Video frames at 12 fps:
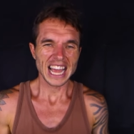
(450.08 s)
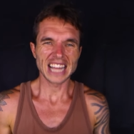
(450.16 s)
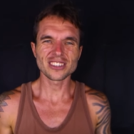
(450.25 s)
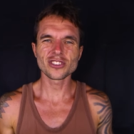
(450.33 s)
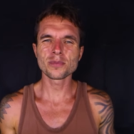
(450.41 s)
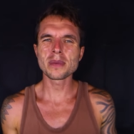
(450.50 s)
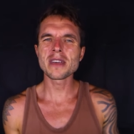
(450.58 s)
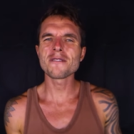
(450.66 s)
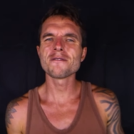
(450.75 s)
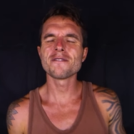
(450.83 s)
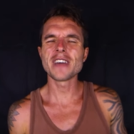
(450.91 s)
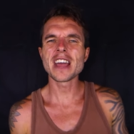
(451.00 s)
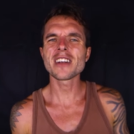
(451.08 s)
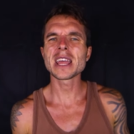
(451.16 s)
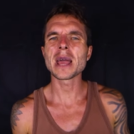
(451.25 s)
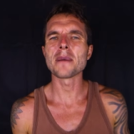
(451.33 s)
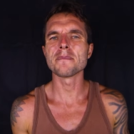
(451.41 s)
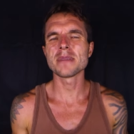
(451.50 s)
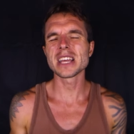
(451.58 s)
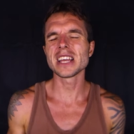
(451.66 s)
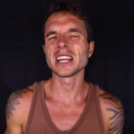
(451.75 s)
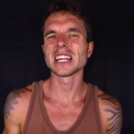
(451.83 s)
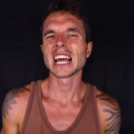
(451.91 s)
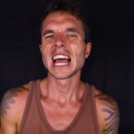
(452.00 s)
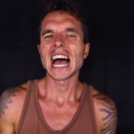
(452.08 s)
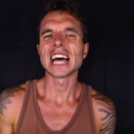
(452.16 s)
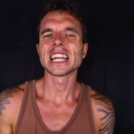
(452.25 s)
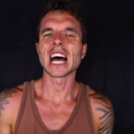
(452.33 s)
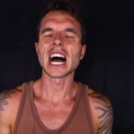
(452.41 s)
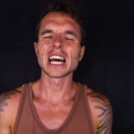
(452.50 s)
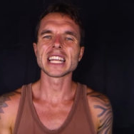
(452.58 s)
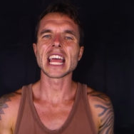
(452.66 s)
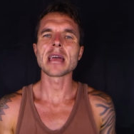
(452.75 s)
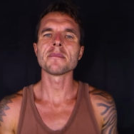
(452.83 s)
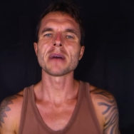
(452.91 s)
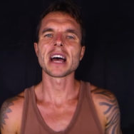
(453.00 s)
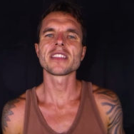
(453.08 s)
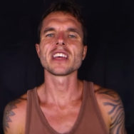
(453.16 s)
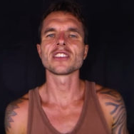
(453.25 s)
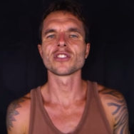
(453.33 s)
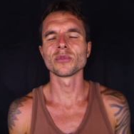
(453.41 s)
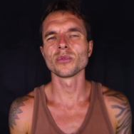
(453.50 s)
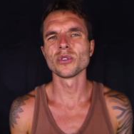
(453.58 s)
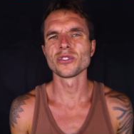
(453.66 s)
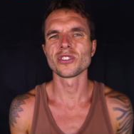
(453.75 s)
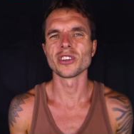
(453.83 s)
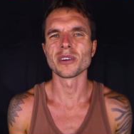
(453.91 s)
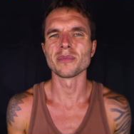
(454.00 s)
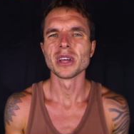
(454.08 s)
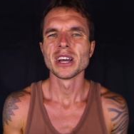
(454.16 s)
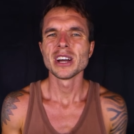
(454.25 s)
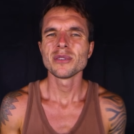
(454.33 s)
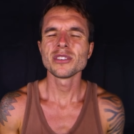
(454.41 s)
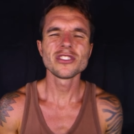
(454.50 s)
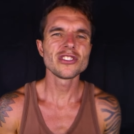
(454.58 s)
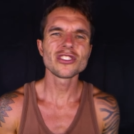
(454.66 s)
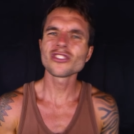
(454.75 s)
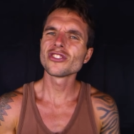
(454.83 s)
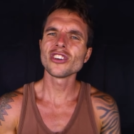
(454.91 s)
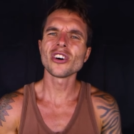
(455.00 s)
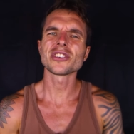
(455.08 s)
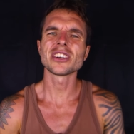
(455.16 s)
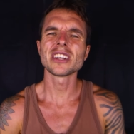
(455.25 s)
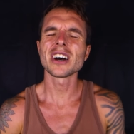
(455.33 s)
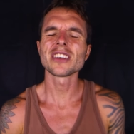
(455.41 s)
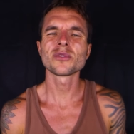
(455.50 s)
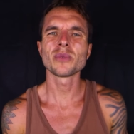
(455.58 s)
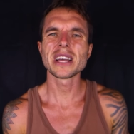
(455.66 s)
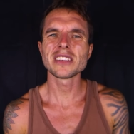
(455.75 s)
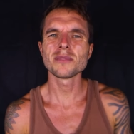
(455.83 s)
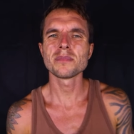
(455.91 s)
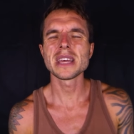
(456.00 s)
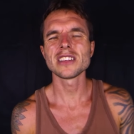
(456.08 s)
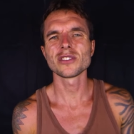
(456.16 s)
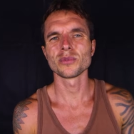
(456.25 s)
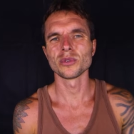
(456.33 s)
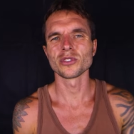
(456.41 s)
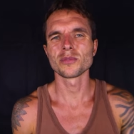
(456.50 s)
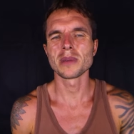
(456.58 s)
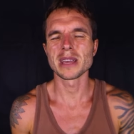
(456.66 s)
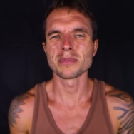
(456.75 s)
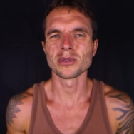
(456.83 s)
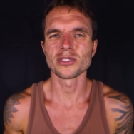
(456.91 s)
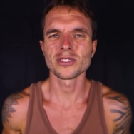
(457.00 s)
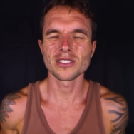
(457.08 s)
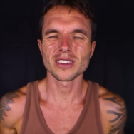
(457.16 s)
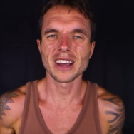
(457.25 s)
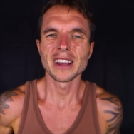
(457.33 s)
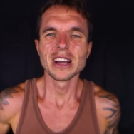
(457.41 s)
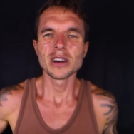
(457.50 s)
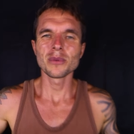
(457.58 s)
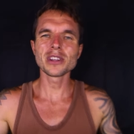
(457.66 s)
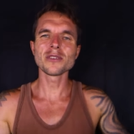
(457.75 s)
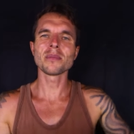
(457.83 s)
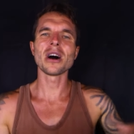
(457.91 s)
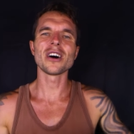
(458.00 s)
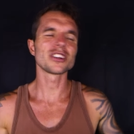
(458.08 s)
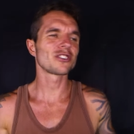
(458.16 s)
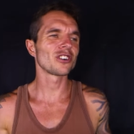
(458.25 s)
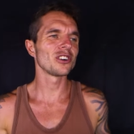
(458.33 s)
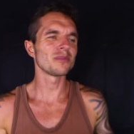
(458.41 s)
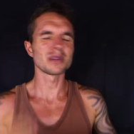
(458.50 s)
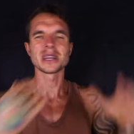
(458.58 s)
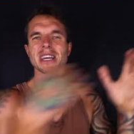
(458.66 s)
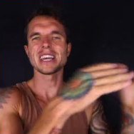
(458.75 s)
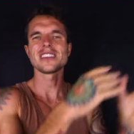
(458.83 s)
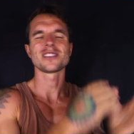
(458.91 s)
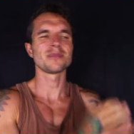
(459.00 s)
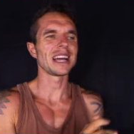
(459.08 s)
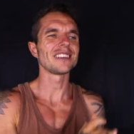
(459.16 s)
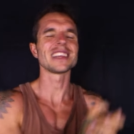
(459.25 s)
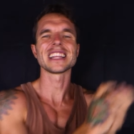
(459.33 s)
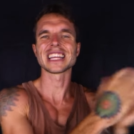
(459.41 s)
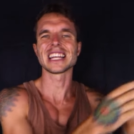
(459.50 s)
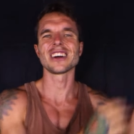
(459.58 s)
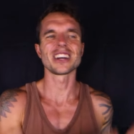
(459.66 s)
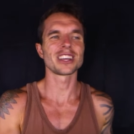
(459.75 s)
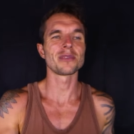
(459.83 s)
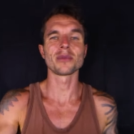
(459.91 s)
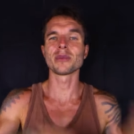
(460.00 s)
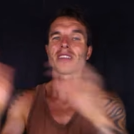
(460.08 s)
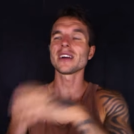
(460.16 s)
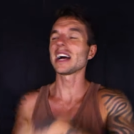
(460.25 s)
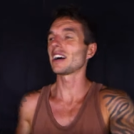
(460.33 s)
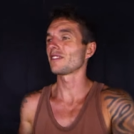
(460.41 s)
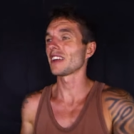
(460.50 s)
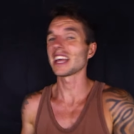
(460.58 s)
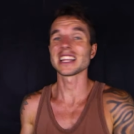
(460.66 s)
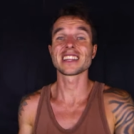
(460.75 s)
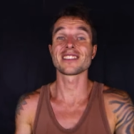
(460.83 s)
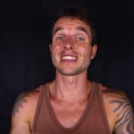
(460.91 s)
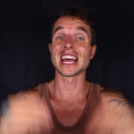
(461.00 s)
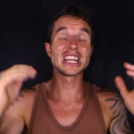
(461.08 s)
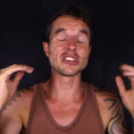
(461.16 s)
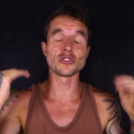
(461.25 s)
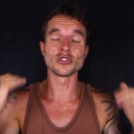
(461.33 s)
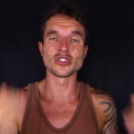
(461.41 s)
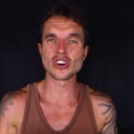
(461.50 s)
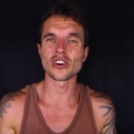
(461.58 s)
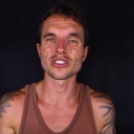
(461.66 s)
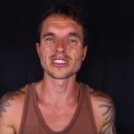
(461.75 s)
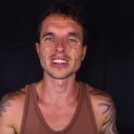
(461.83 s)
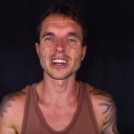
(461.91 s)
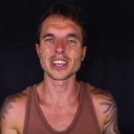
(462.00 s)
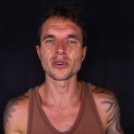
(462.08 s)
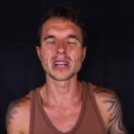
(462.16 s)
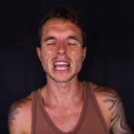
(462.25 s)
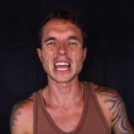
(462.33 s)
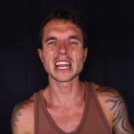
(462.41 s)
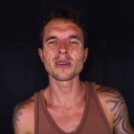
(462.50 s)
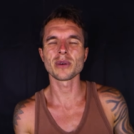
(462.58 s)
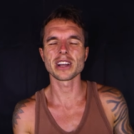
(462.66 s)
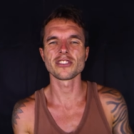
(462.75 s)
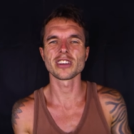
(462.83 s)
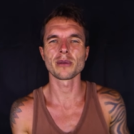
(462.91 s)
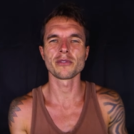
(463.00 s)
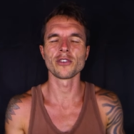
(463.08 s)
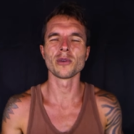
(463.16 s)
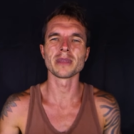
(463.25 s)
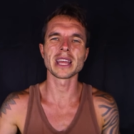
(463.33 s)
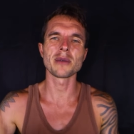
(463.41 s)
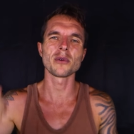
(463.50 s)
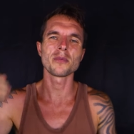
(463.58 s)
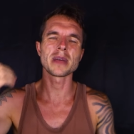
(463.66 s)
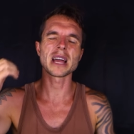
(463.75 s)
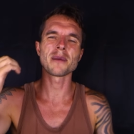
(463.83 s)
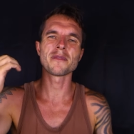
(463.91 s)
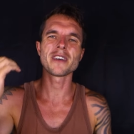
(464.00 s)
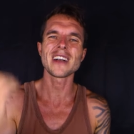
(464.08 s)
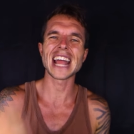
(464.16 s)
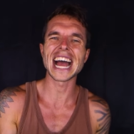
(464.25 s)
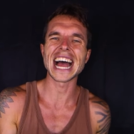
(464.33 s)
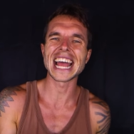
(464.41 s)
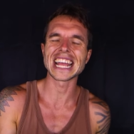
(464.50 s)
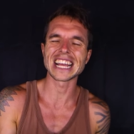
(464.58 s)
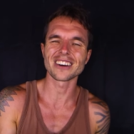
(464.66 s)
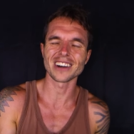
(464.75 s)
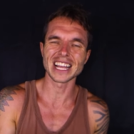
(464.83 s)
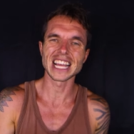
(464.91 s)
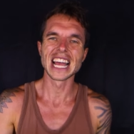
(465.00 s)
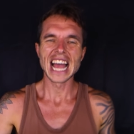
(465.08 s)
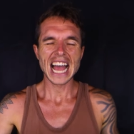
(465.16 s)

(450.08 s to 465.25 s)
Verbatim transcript: and just being very mean and unempathic towards them, which is just not a nice way to be towards people. So it's like when you're part of the group, it's amazing they like you but when you're out of it they do not like you in any way shape or form and they will become very angry